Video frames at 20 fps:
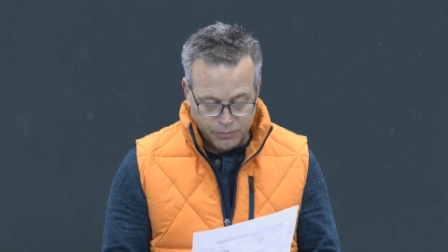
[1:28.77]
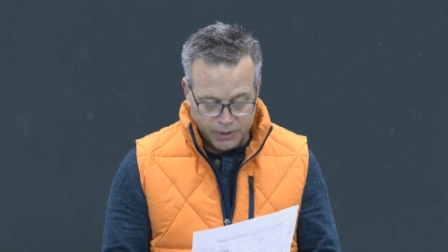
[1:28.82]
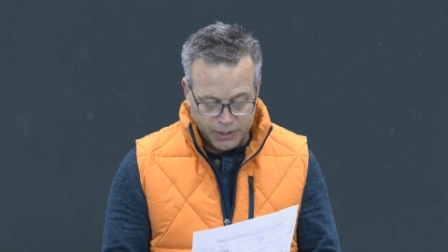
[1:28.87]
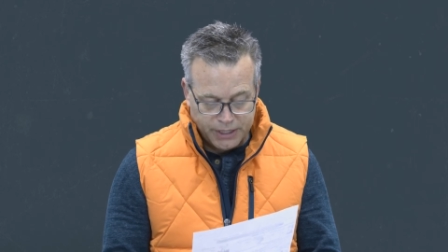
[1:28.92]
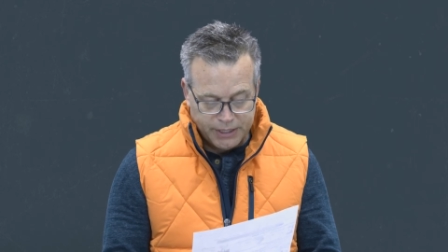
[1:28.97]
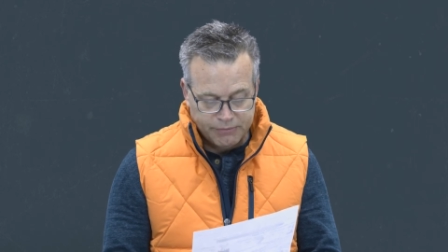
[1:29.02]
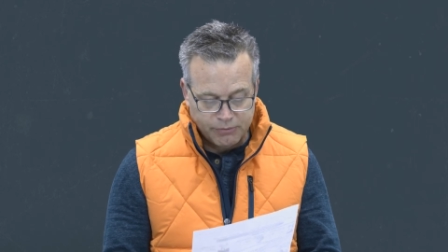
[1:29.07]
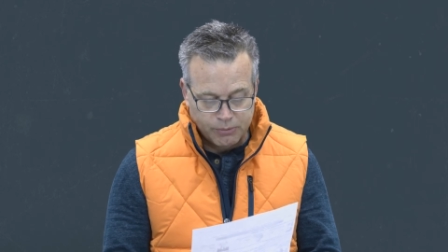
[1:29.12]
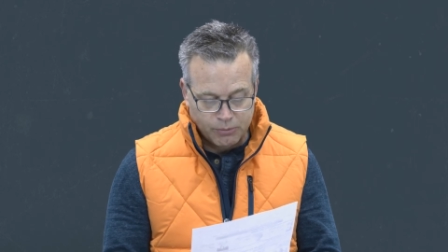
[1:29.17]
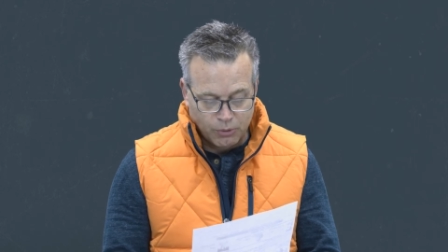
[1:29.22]

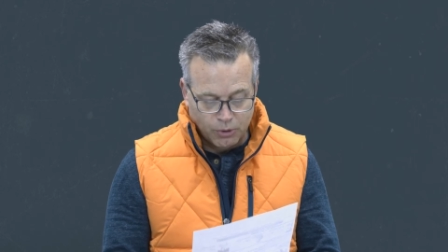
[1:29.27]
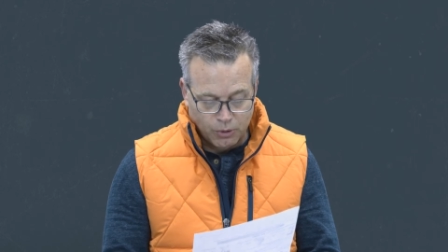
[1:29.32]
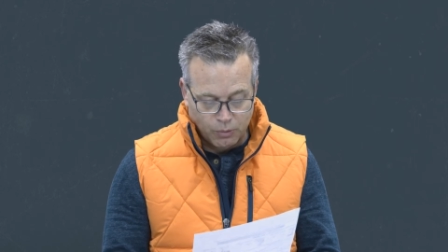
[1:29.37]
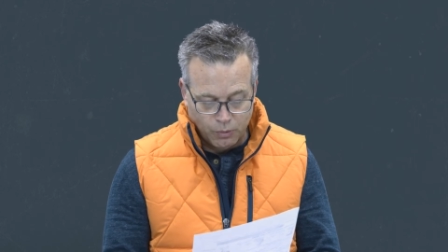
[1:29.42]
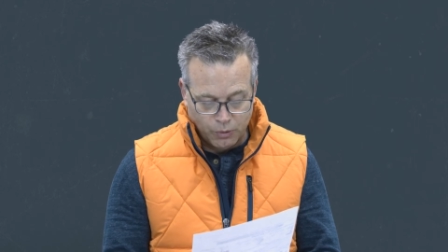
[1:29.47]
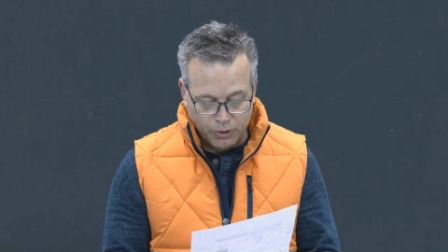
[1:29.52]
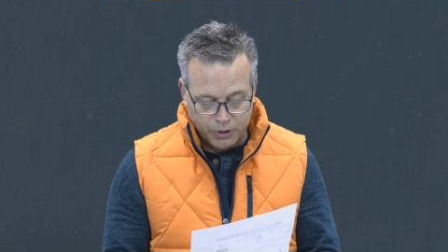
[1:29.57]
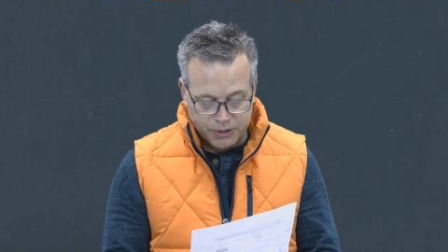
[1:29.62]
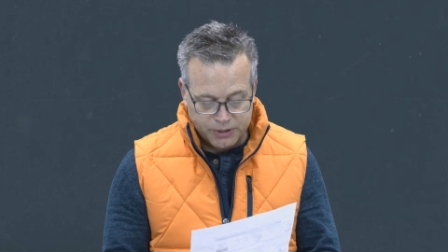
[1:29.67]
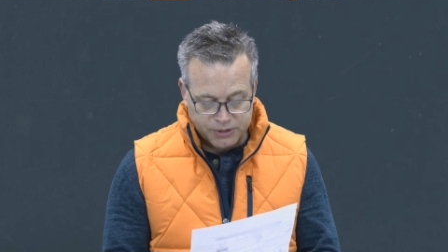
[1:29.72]
And even more
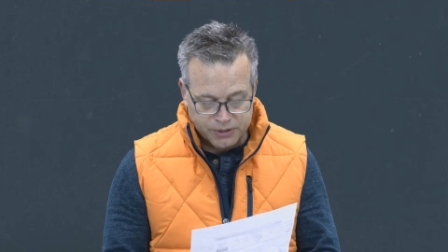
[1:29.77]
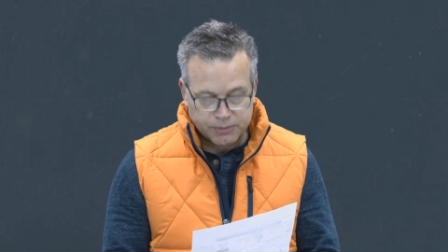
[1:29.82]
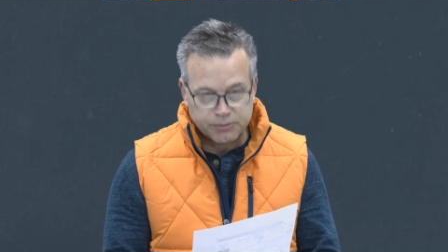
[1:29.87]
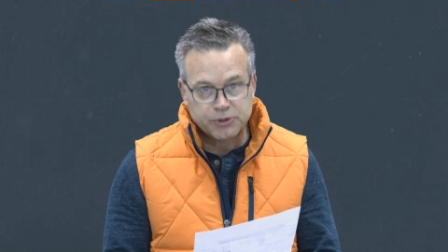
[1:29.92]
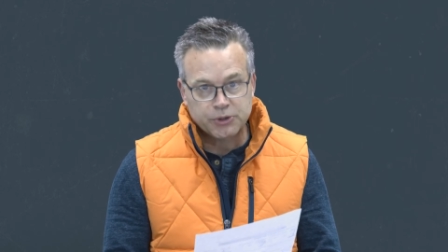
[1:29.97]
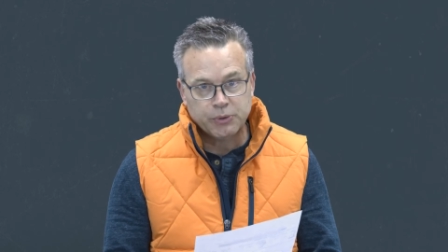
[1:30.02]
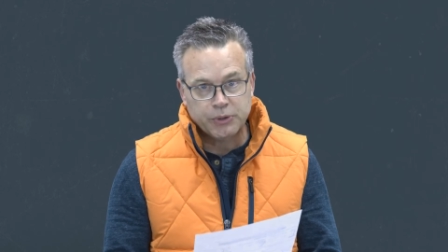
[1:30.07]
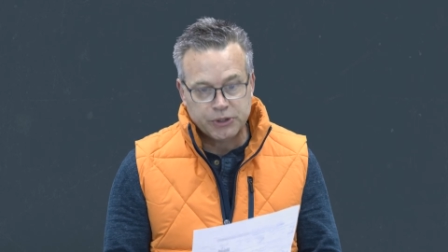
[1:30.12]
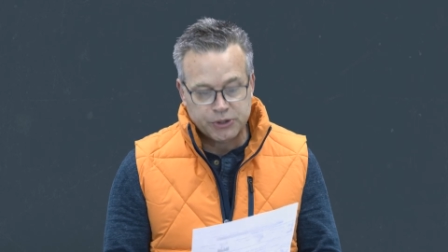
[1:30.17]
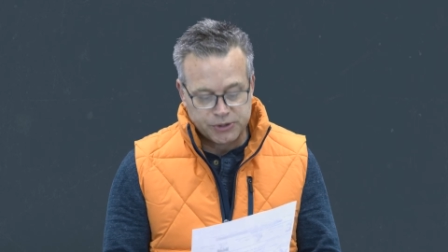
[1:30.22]
worrisome
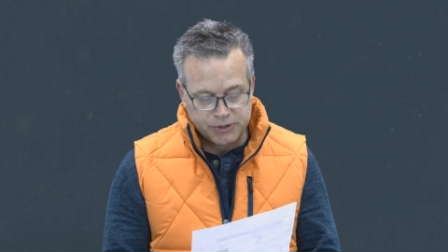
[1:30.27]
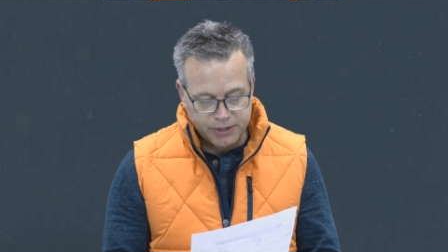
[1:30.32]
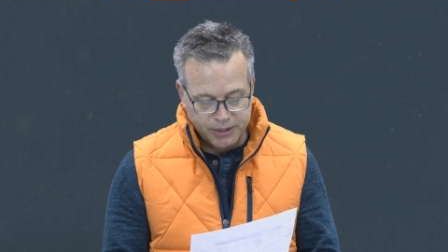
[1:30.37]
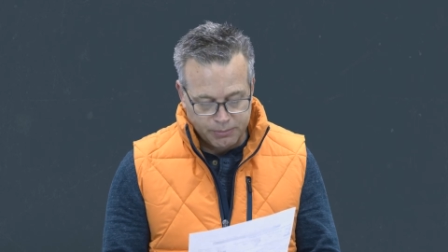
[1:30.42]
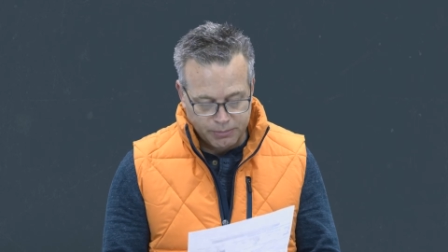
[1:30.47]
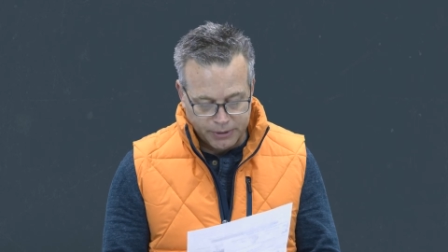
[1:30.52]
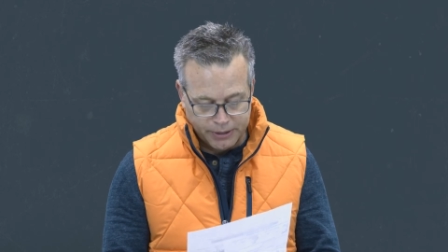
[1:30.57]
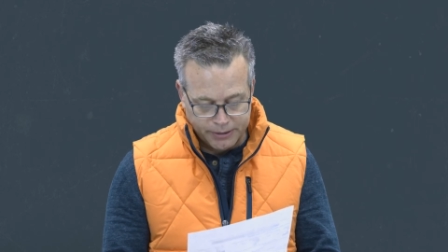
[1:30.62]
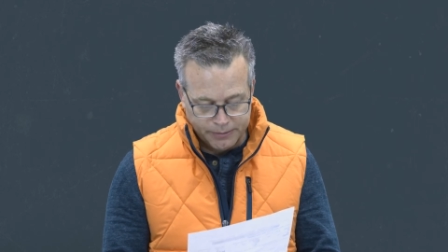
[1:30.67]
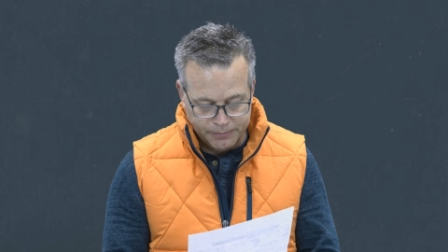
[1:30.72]
to each
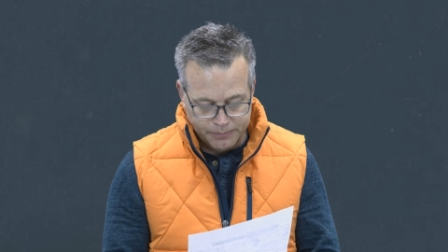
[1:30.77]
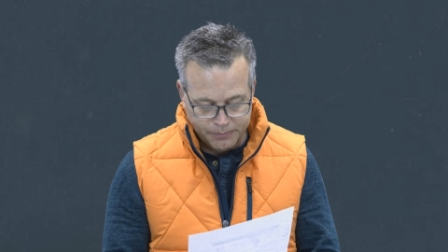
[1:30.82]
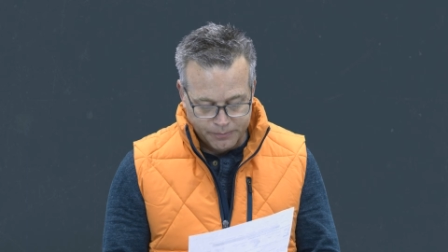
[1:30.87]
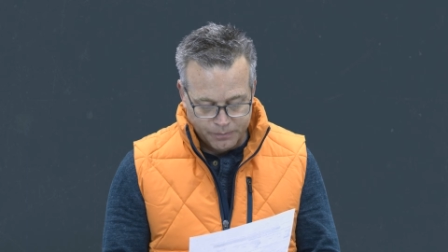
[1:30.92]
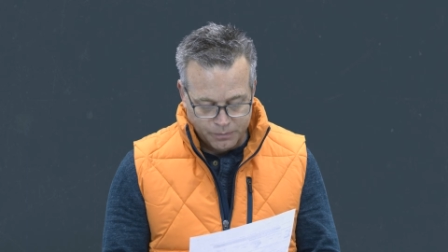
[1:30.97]
sibling,